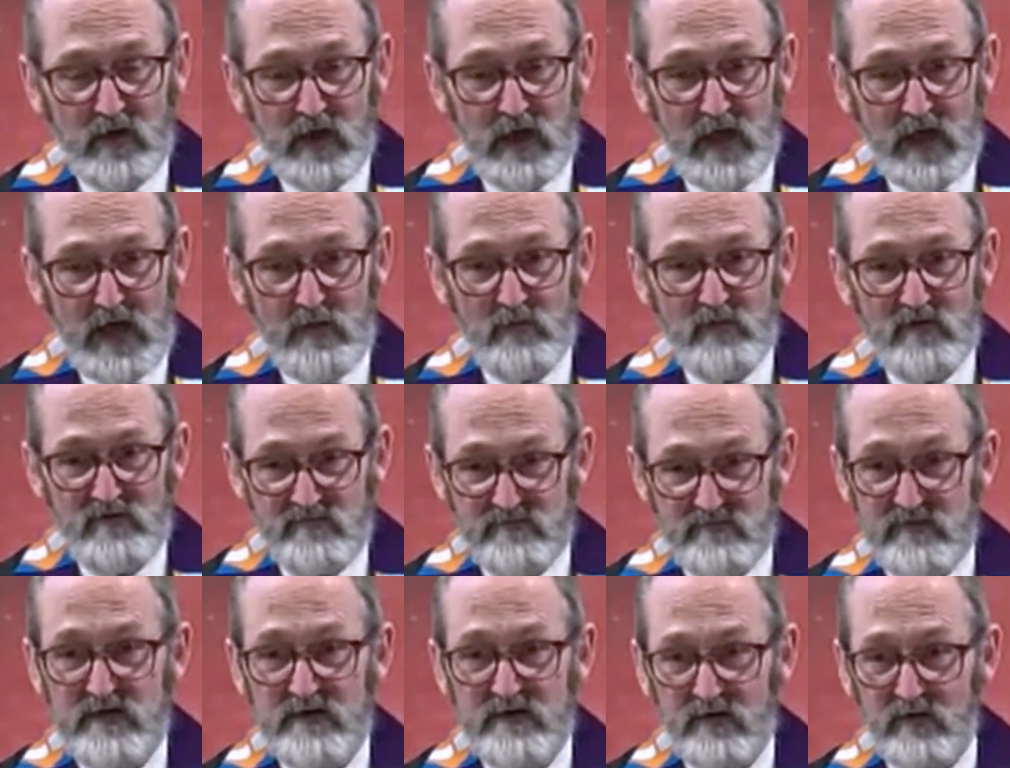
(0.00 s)
how we
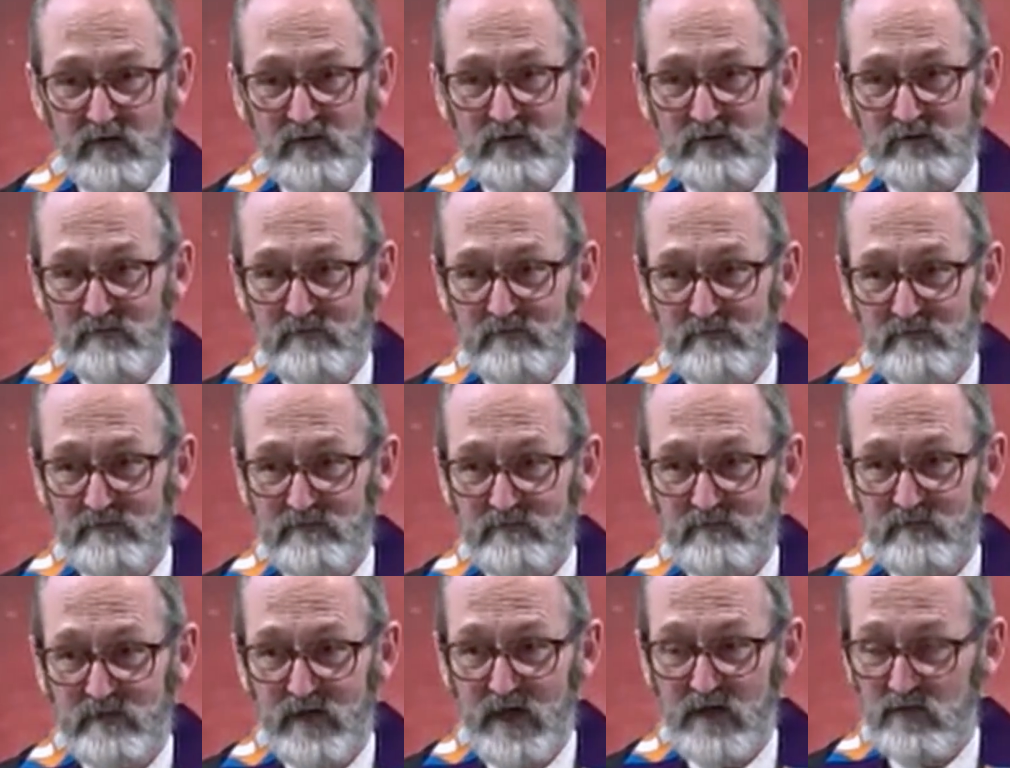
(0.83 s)
feel
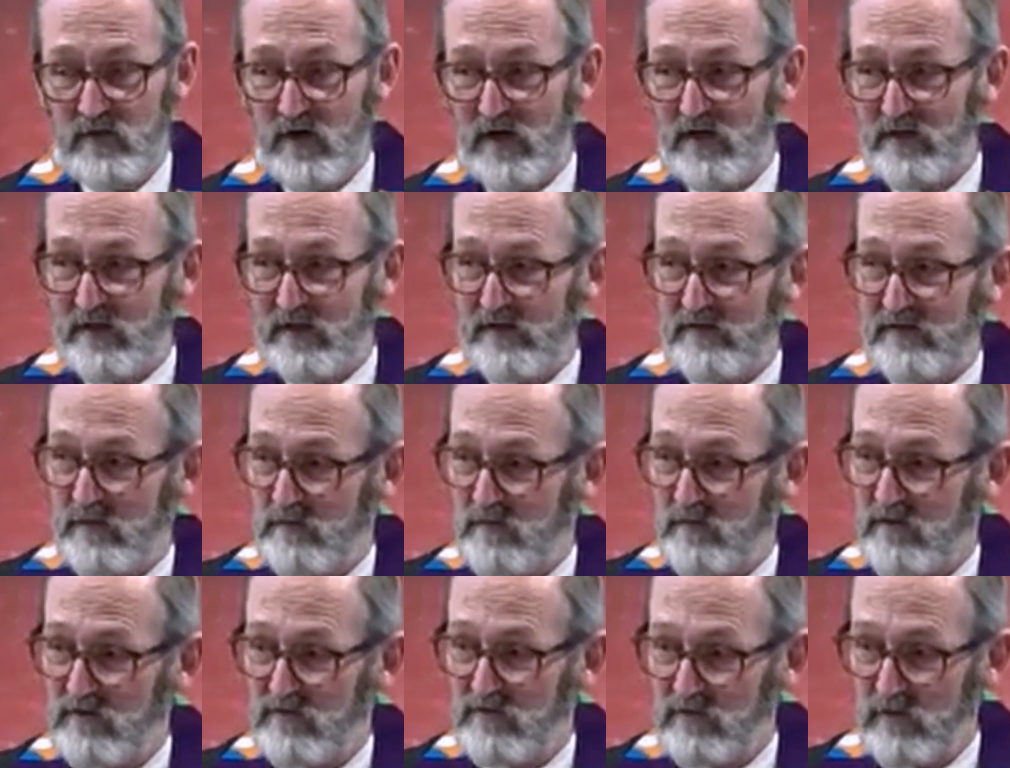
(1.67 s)
and not let them
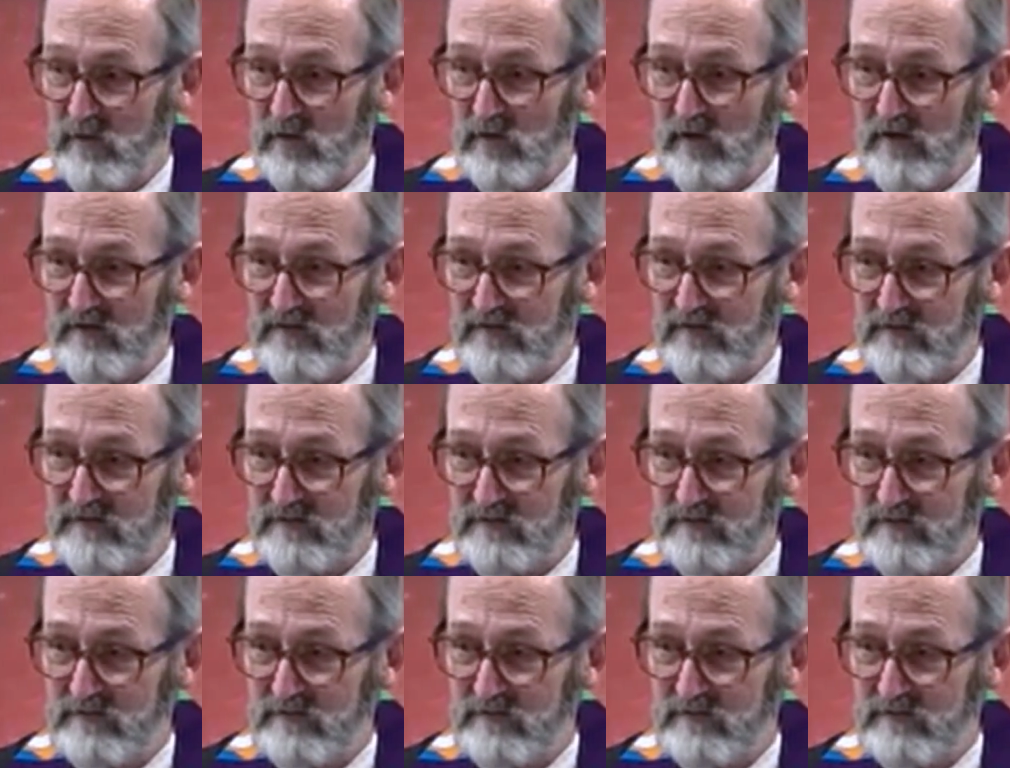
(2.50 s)
control us.